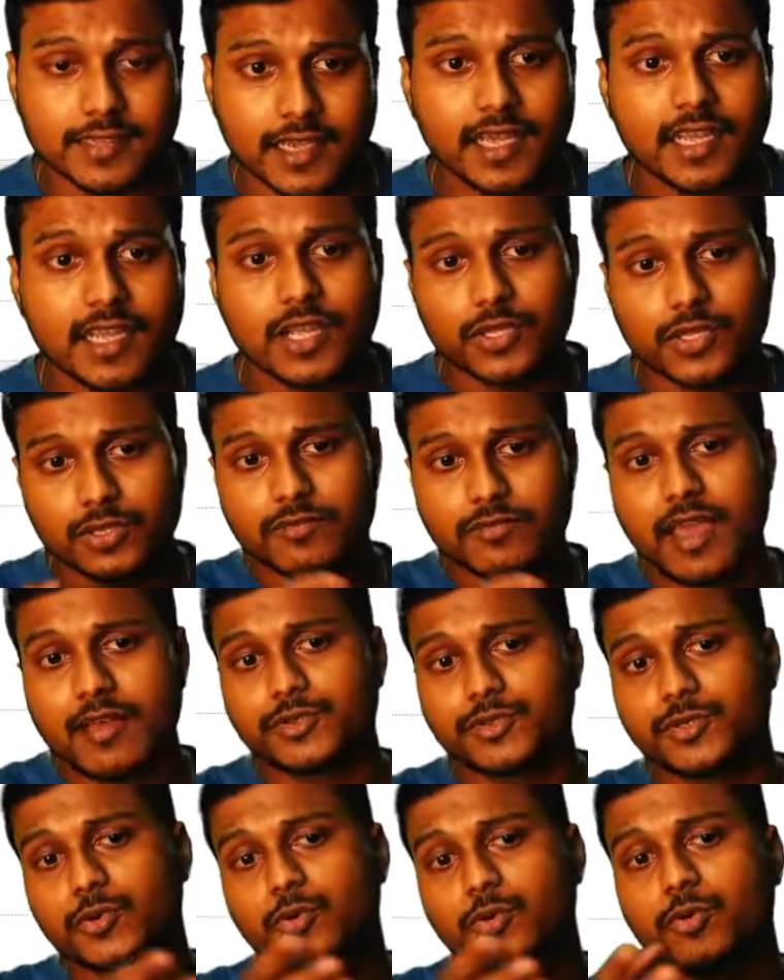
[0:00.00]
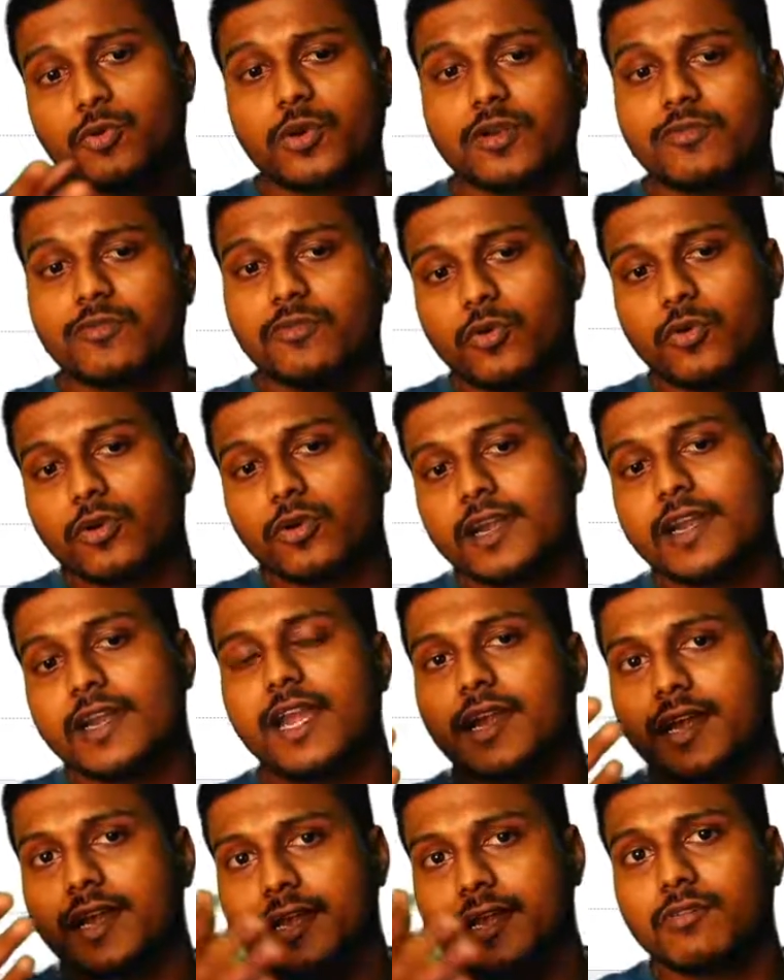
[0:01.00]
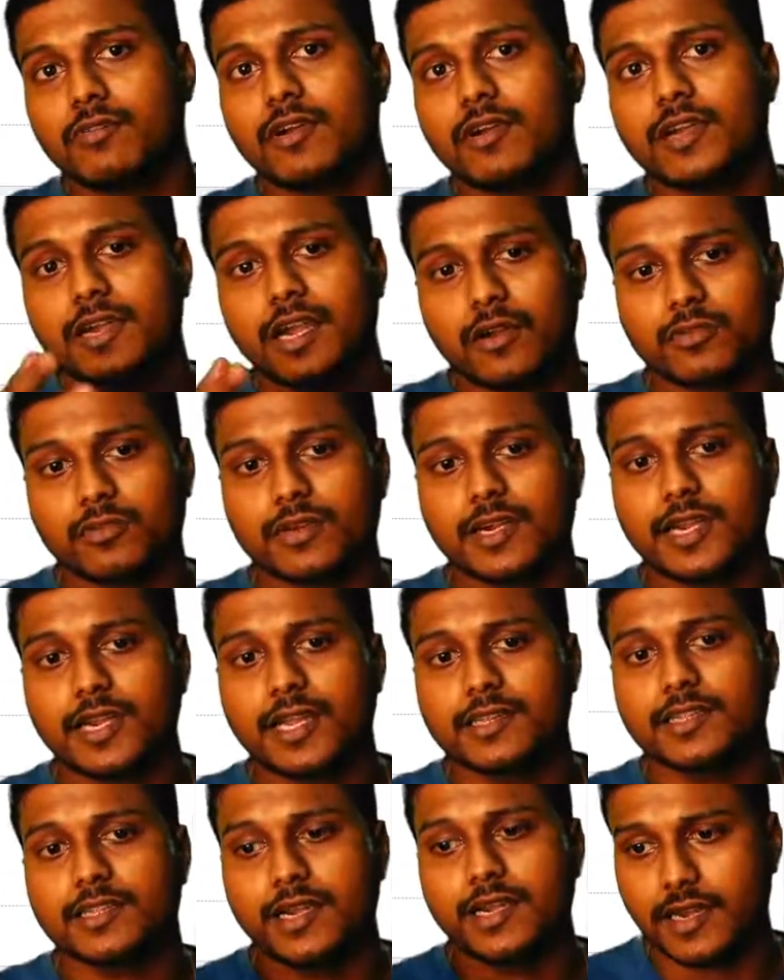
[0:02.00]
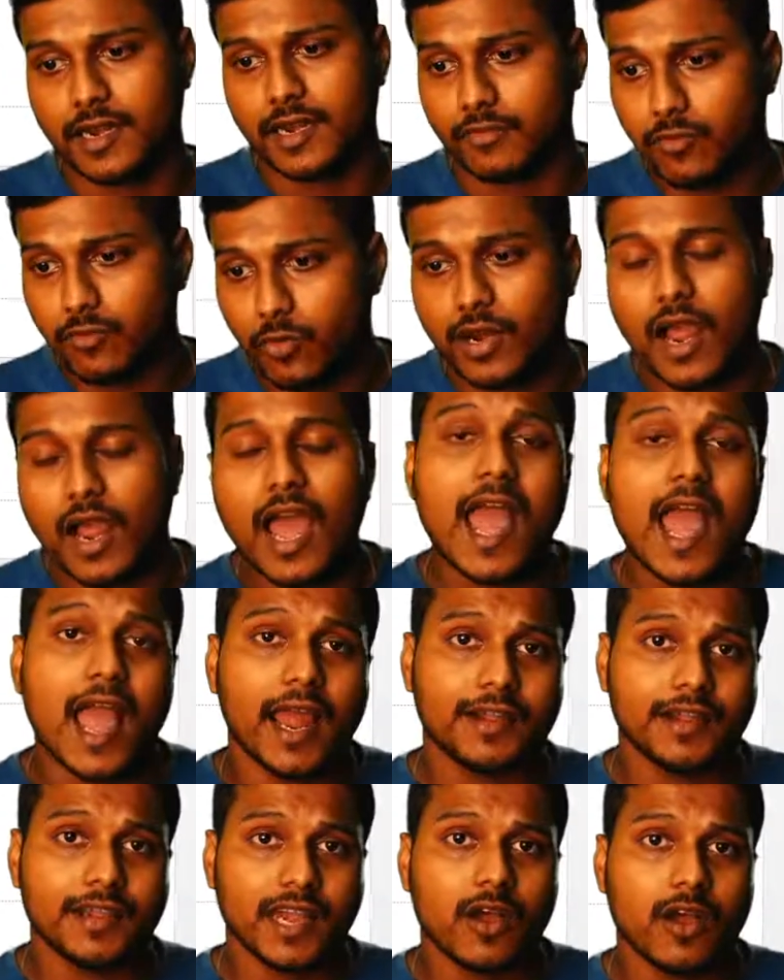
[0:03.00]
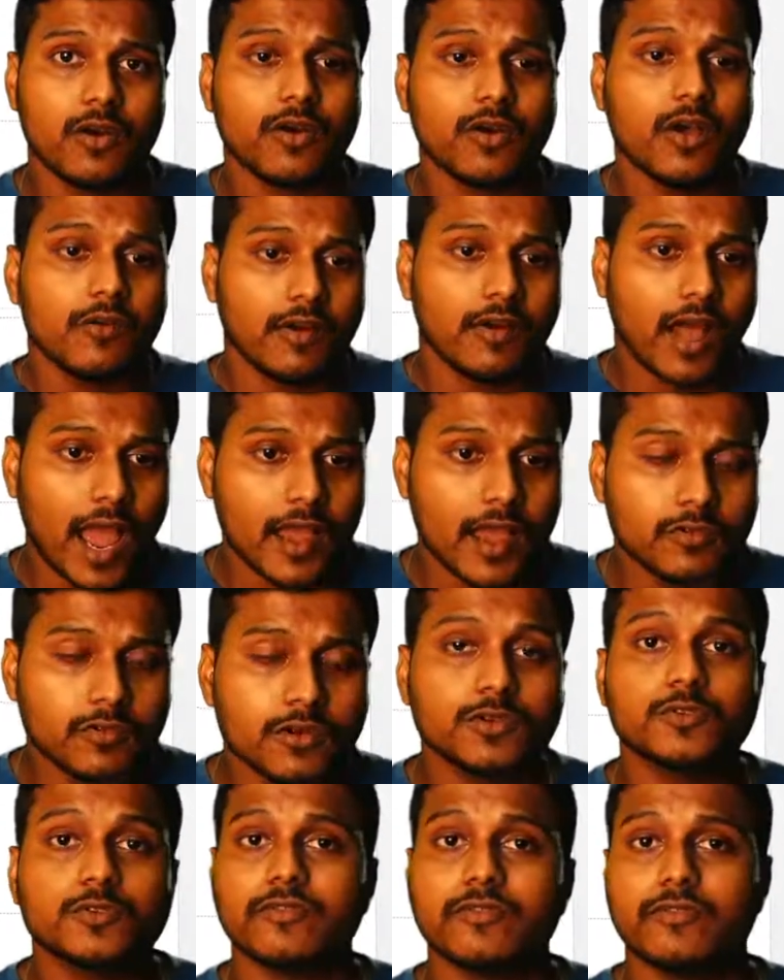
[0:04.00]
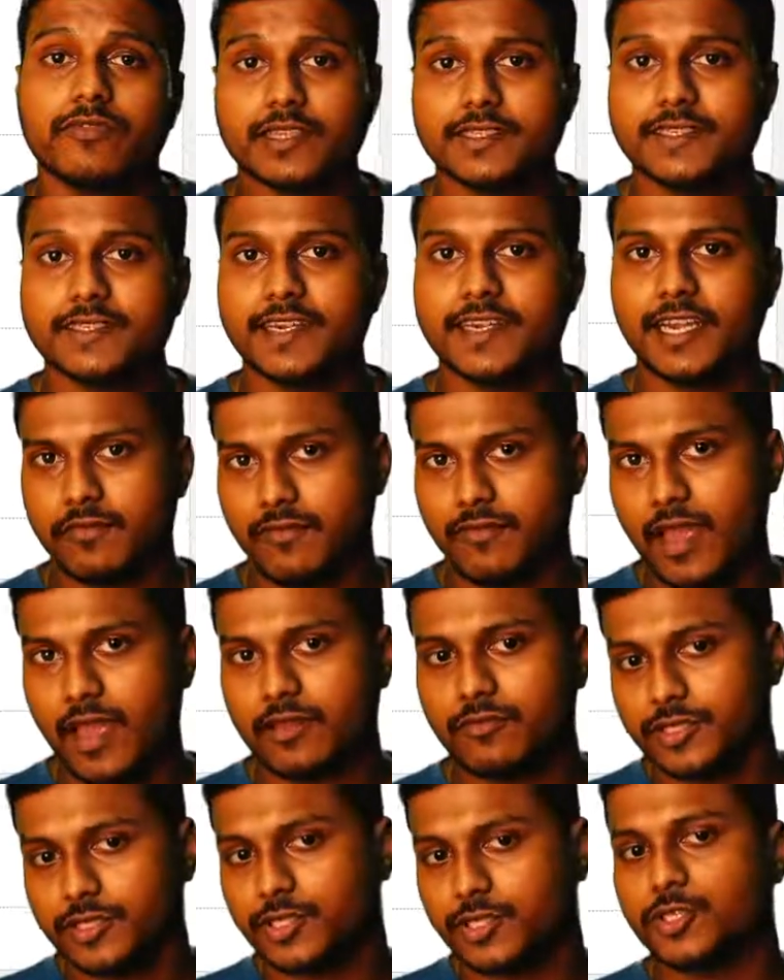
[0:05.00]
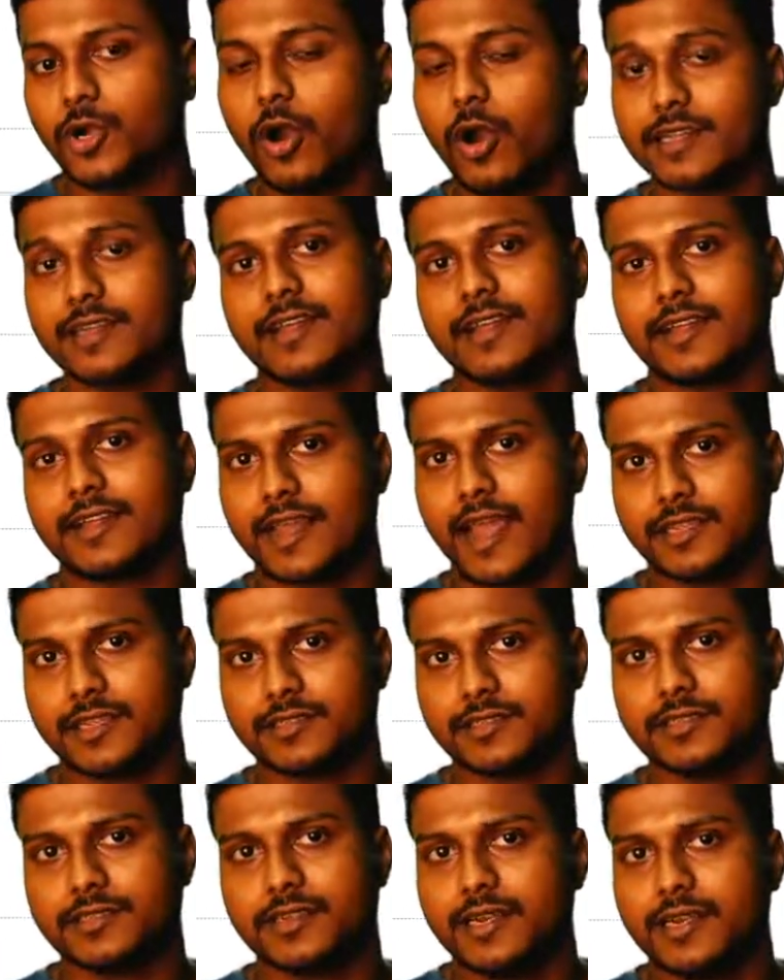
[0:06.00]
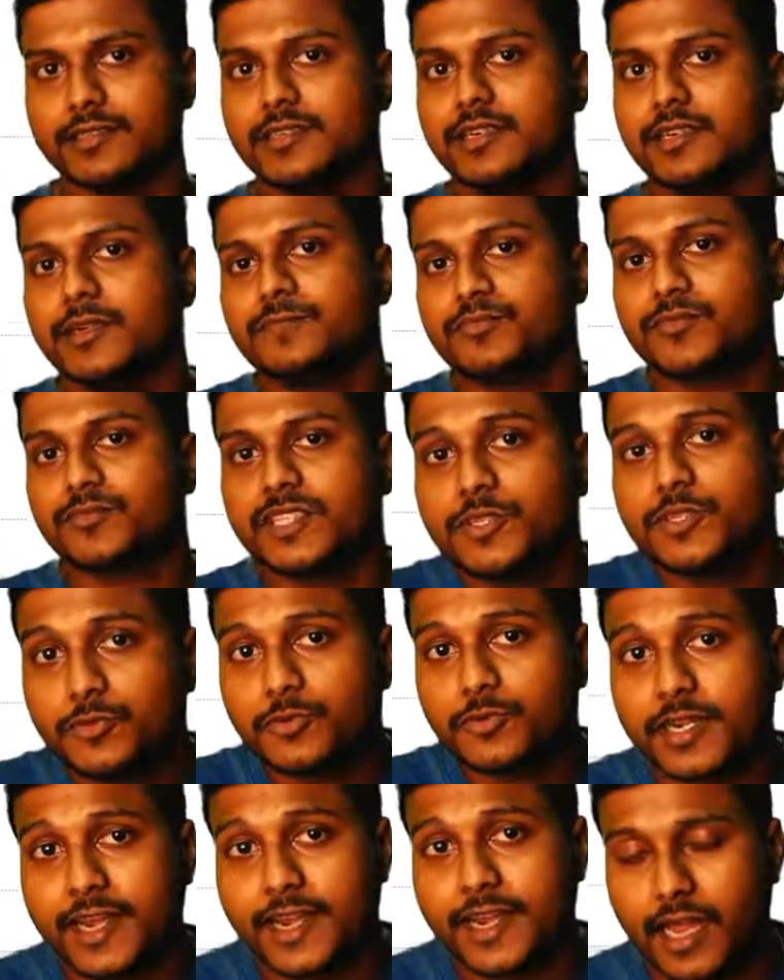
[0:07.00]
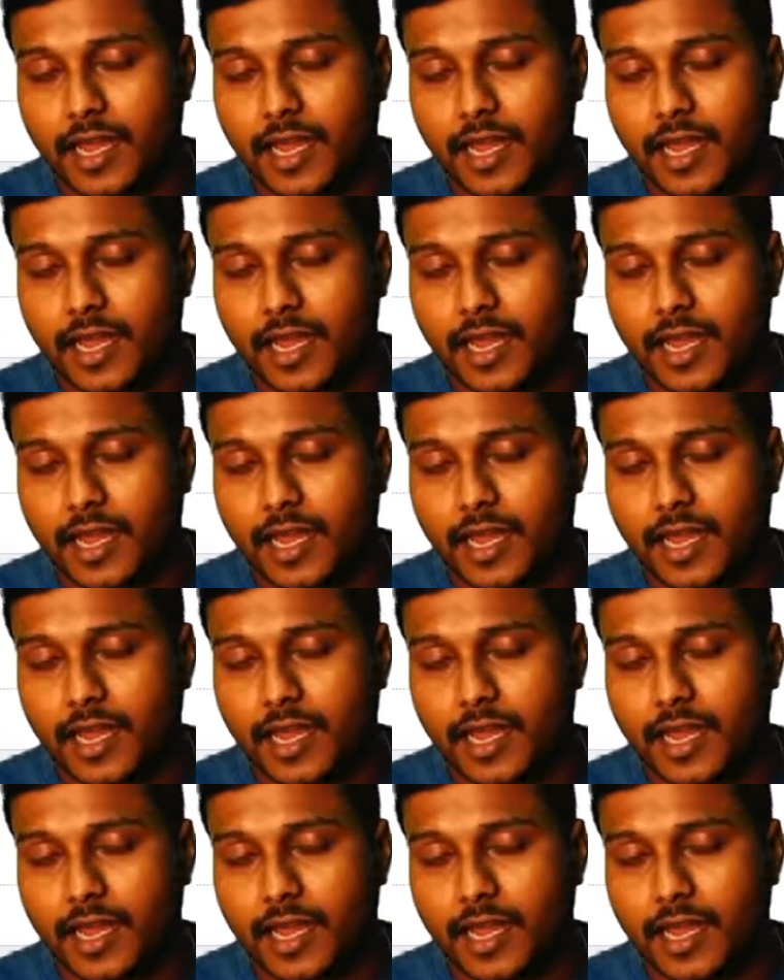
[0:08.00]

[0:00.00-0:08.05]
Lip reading: So we have stored 4 data 1, data 2, data 3, data 4, and now I want to fetch data 5, which is not in the cache. It is a new data.